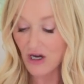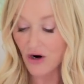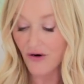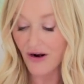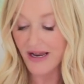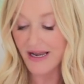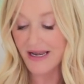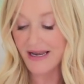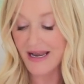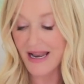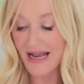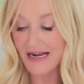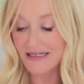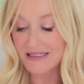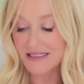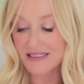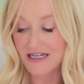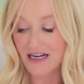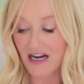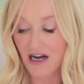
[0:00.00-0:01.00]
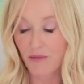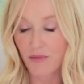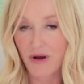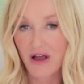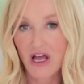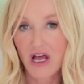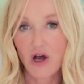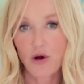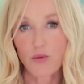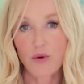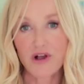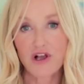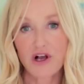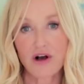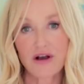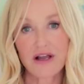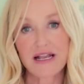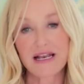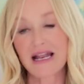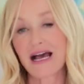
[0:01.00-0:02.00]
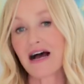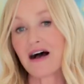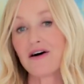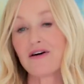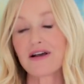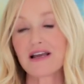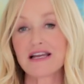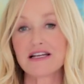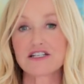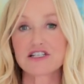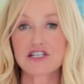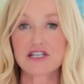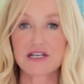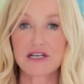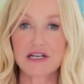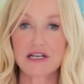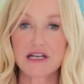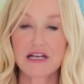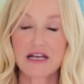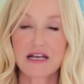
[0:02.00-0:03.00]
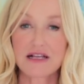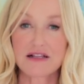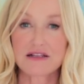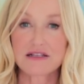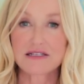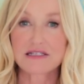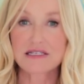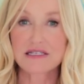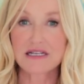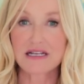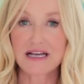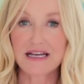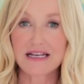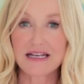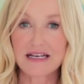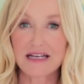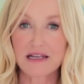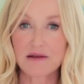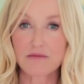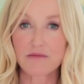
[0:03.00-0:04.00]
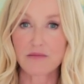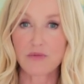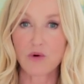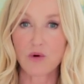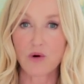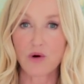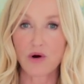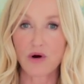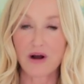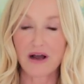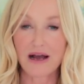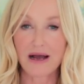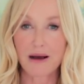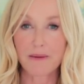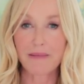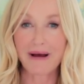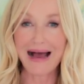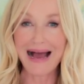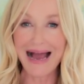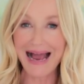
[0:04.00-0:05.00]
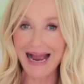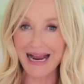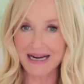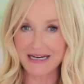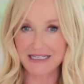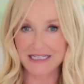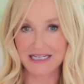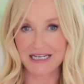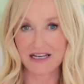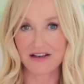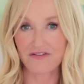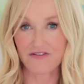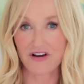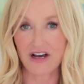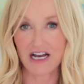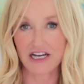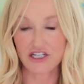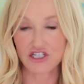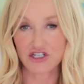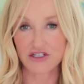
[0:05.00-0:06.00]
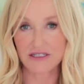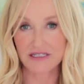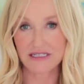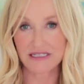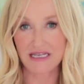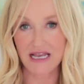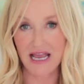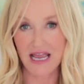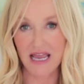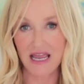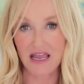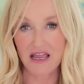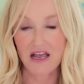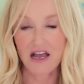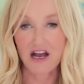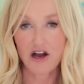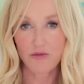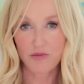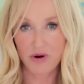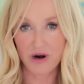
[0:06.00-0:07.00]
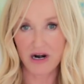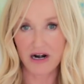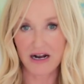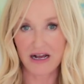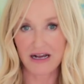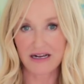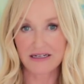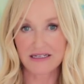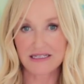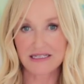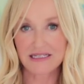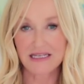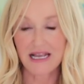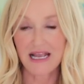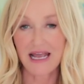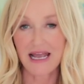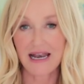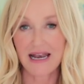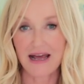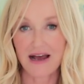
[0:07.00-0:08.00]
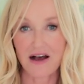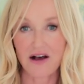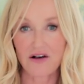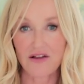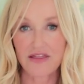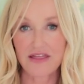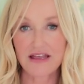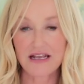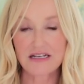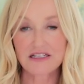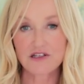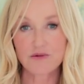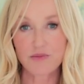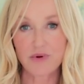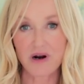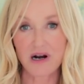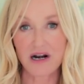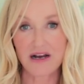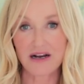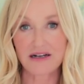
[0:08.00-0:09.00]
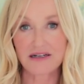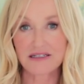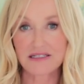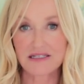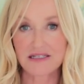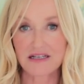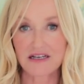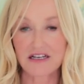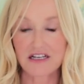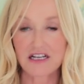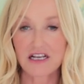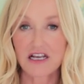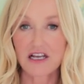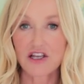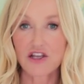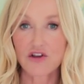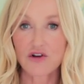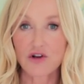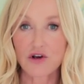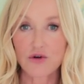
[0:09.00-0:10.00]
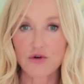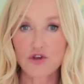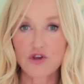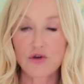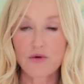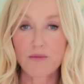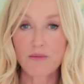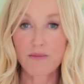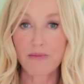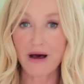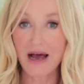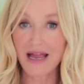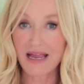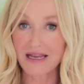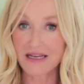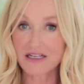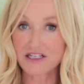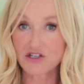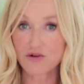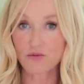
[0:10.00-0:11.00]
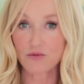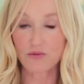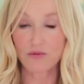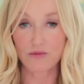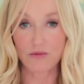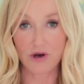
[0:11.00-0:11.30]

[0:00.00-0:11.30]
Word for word: All right, next up, we're going now into the slightly more um, active, I should say, products. Now, these are products that, you know, you might